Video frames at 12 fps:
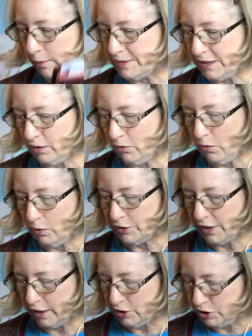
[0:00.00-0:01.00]
in
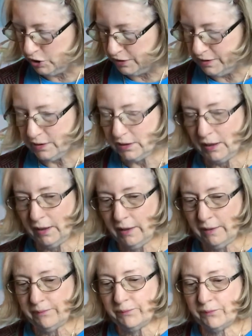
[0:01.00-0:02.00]
quotation.
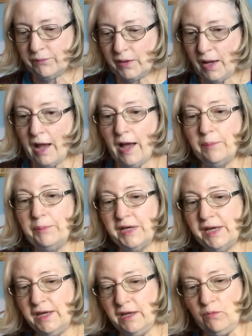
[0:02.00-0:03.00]
I
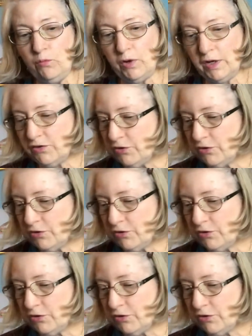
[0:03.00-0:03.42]
begin with